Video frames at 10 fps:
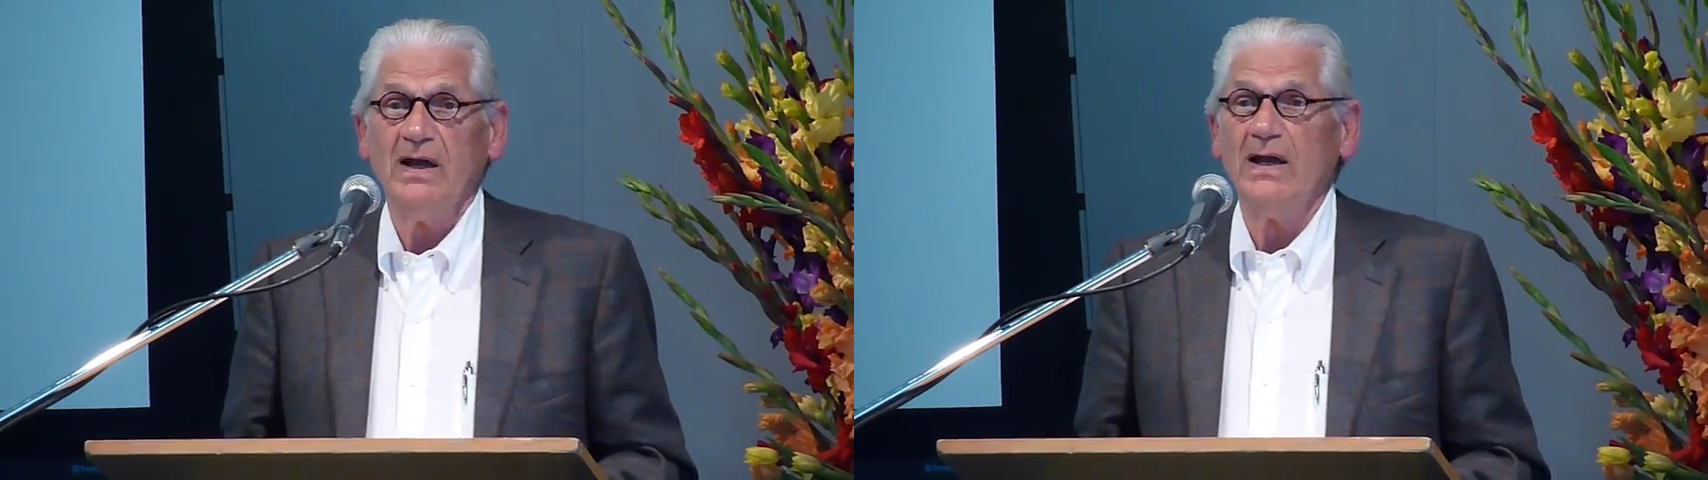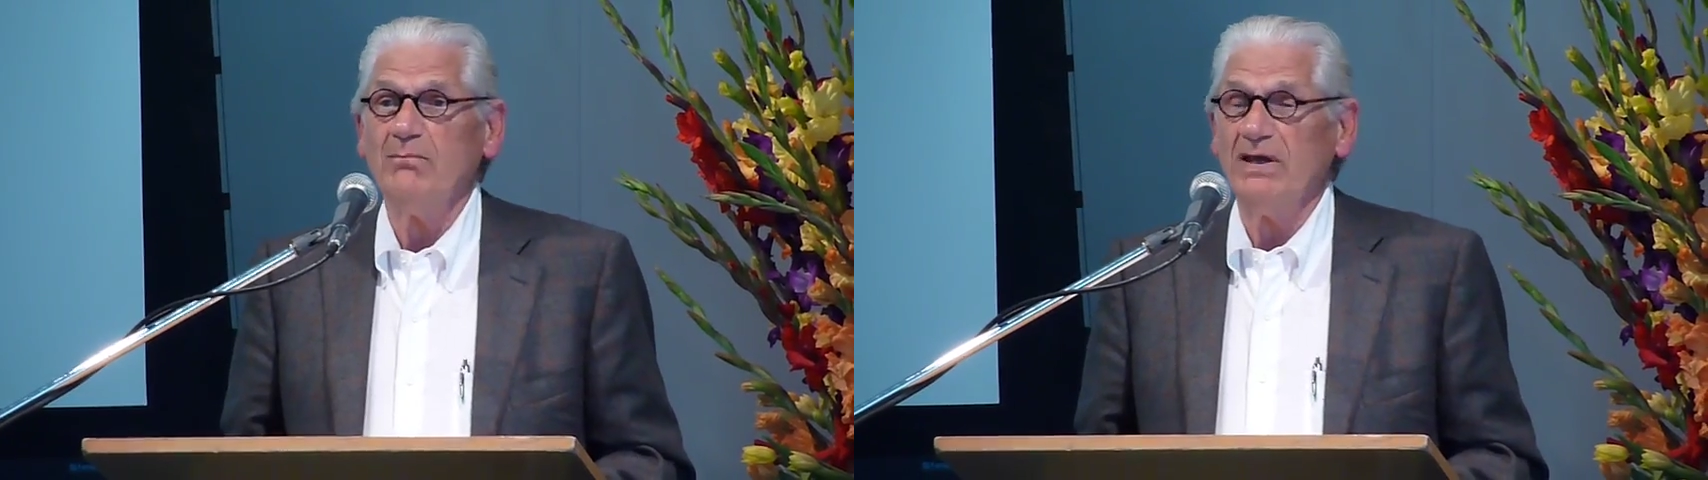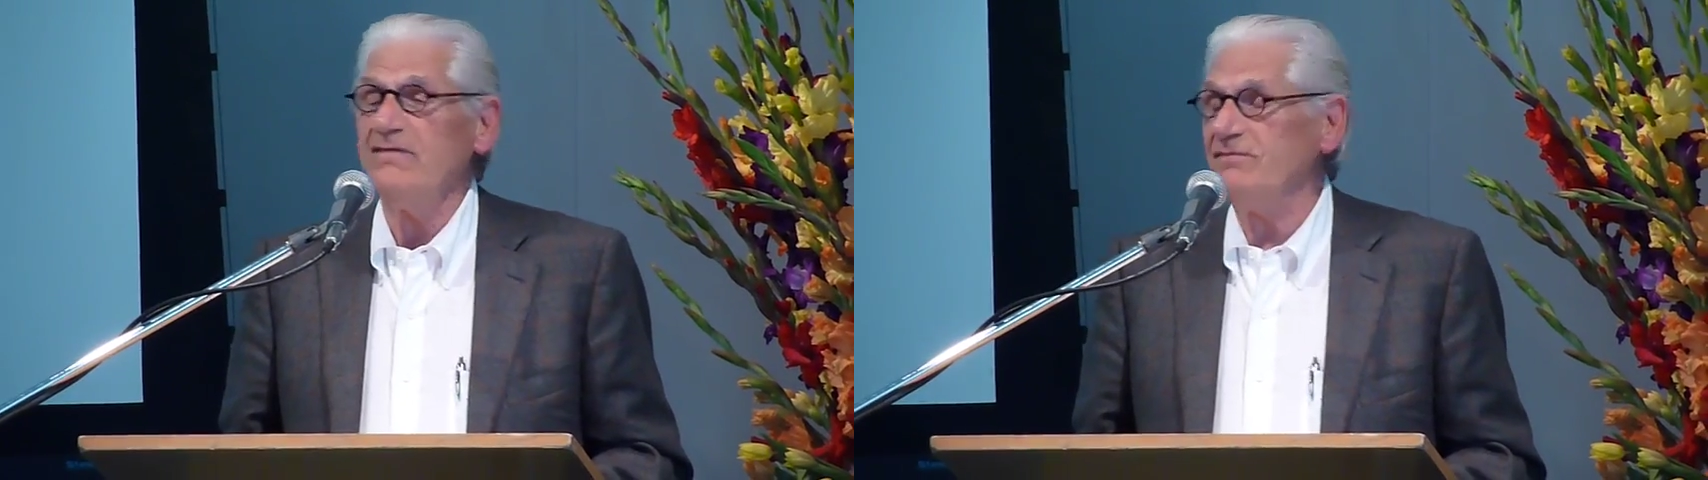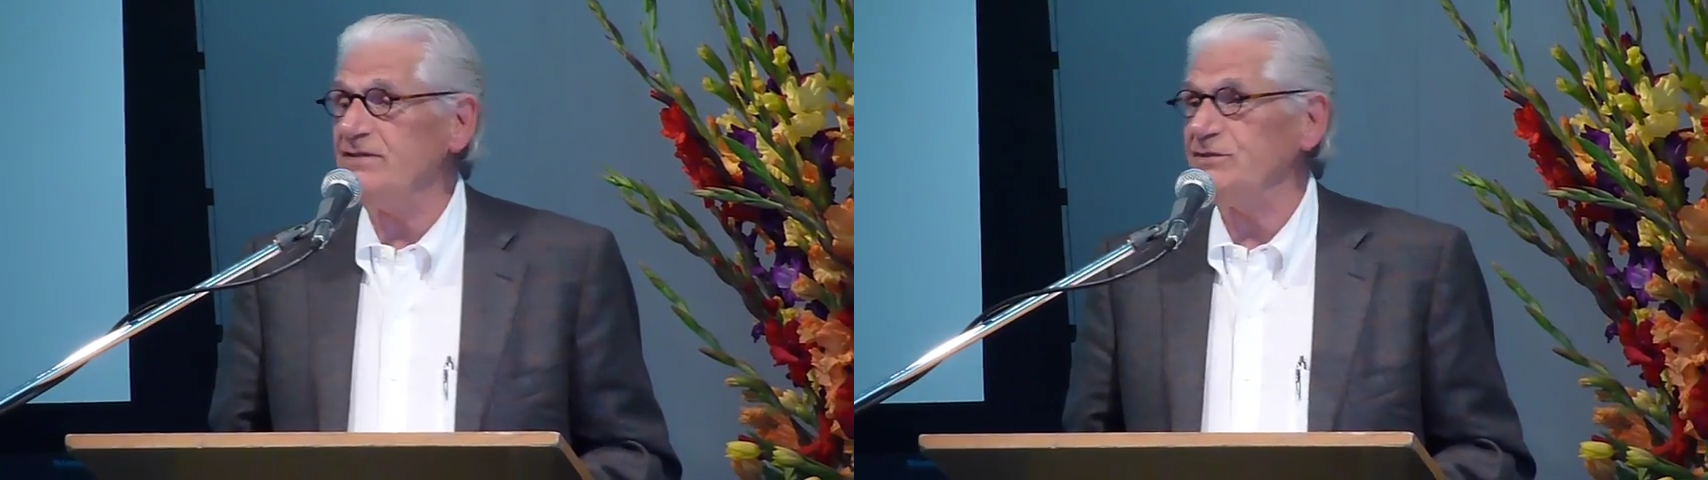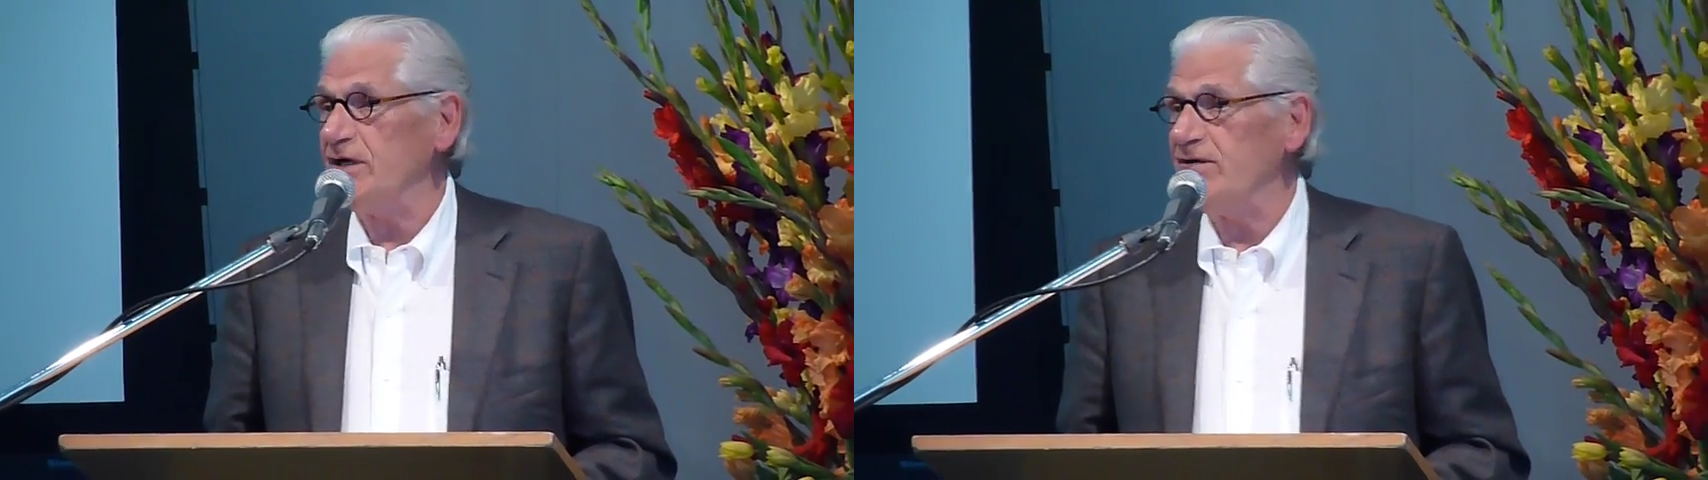a
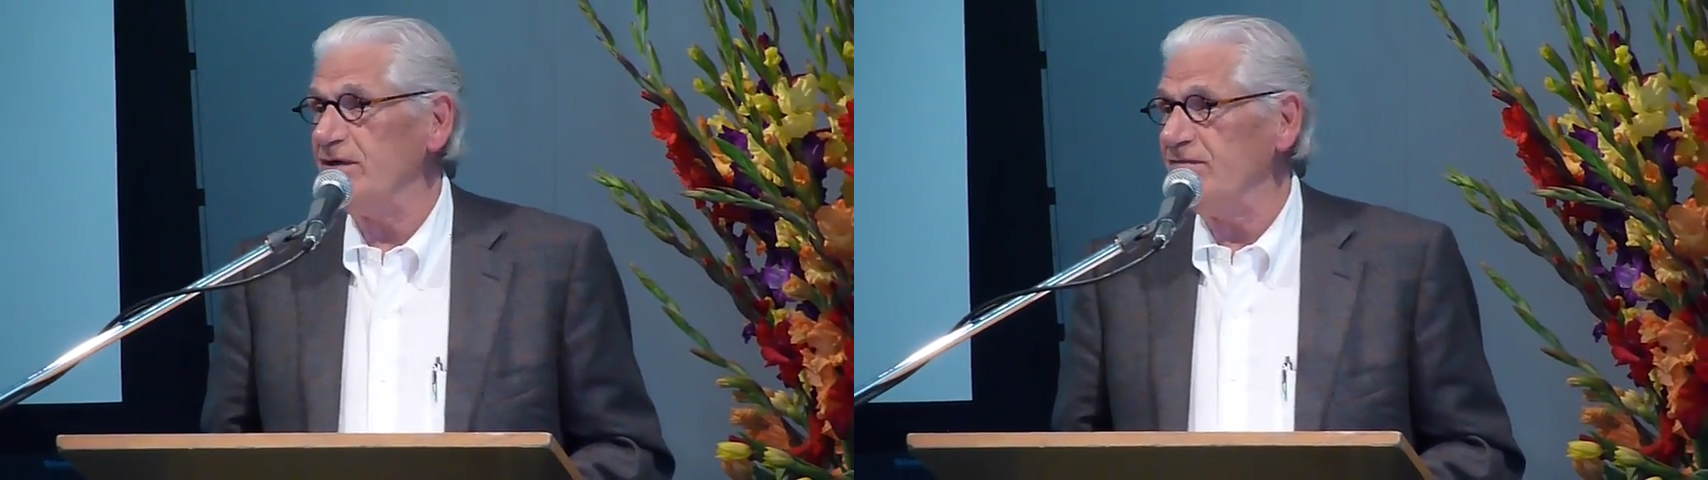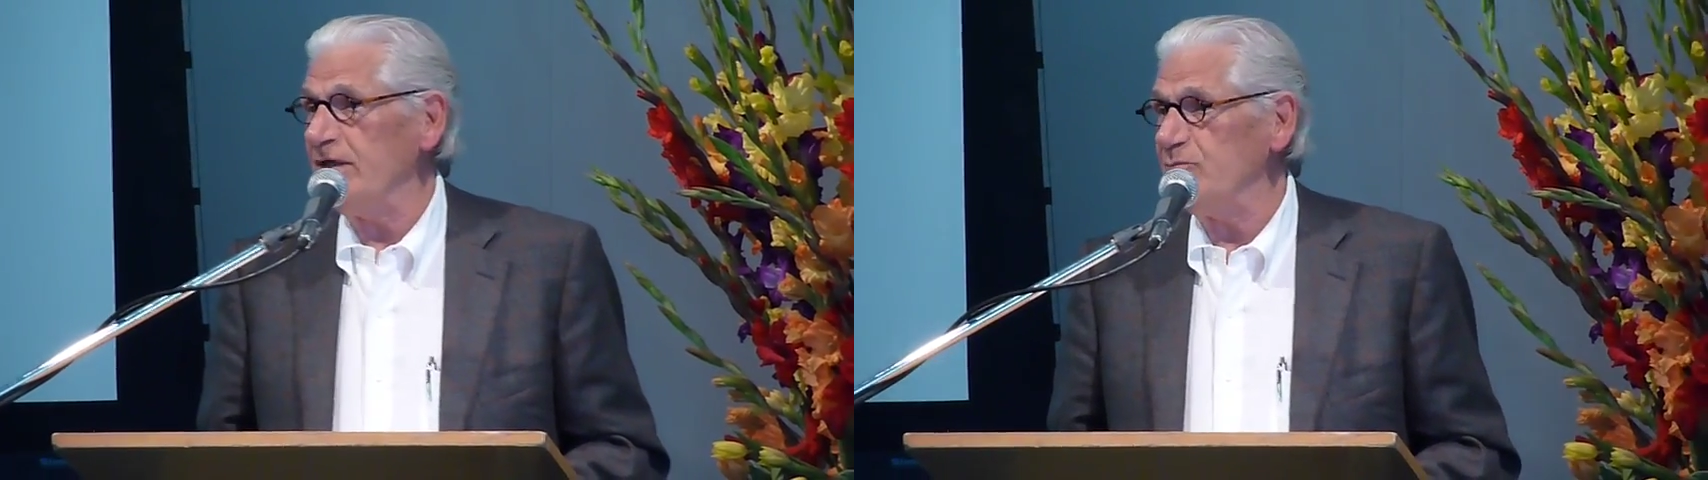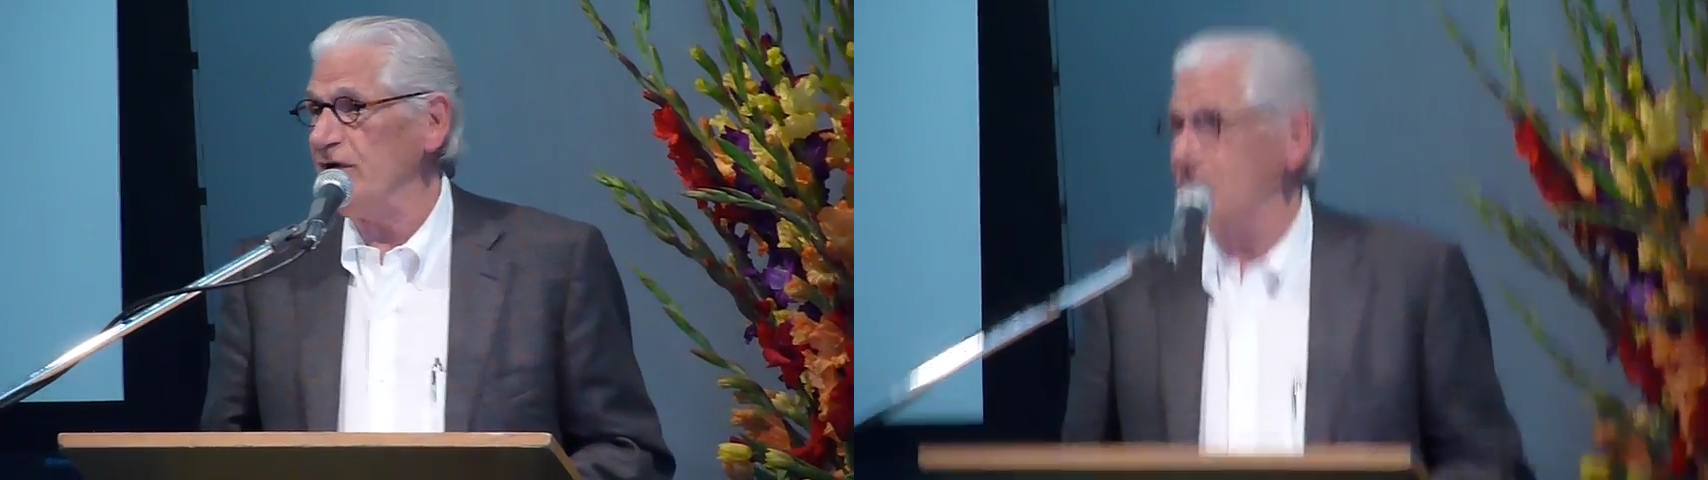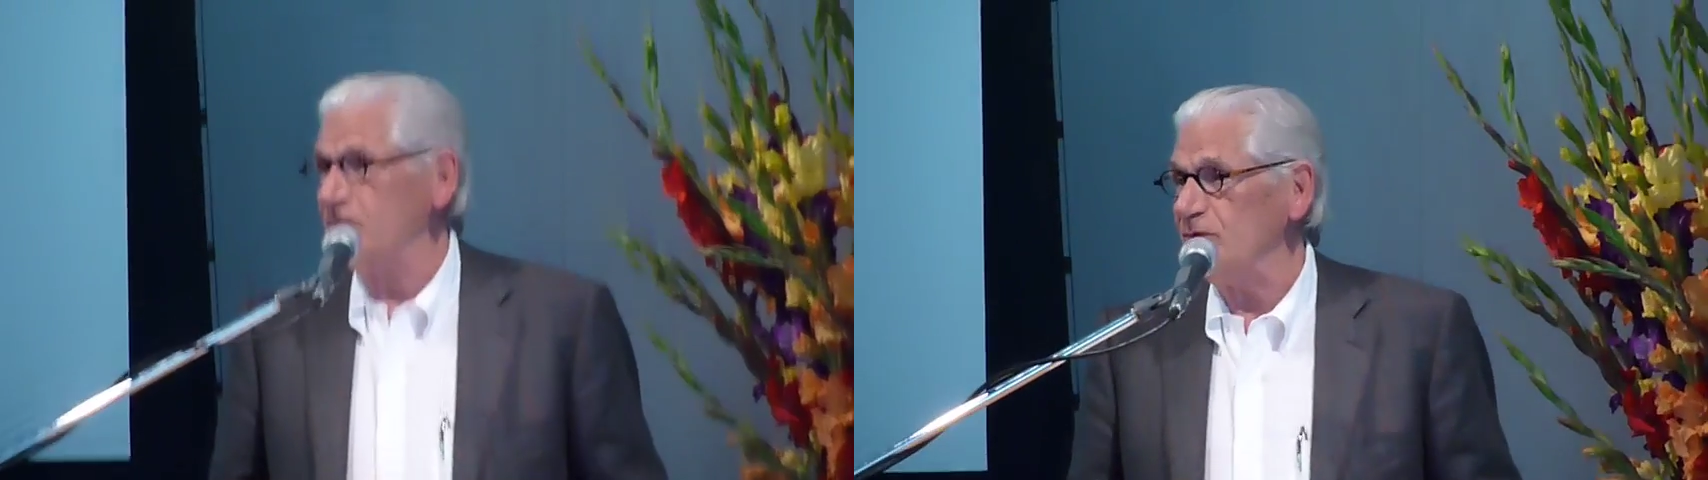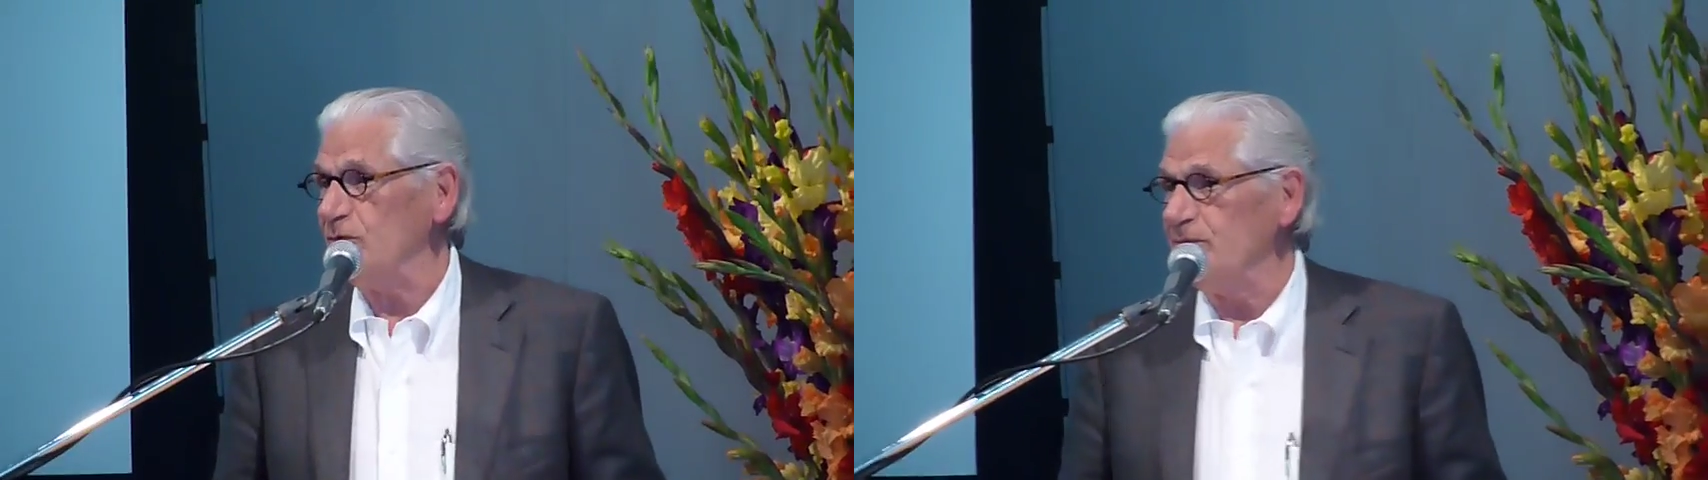beneficiary of that
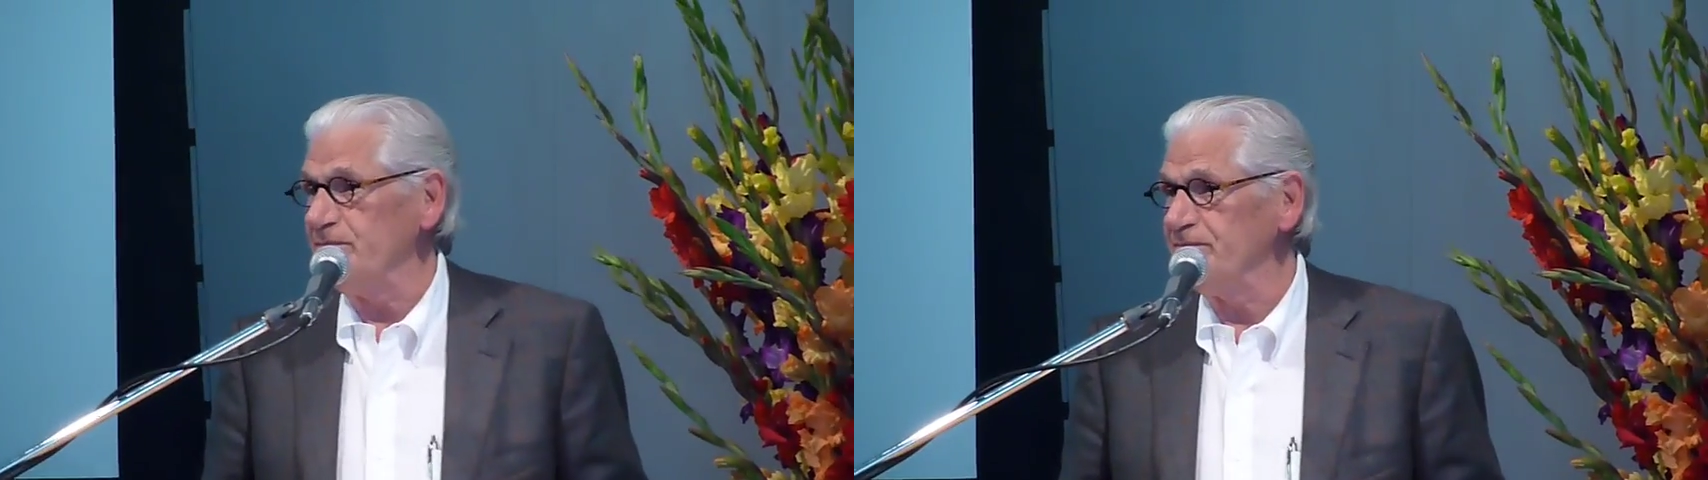breakthrough.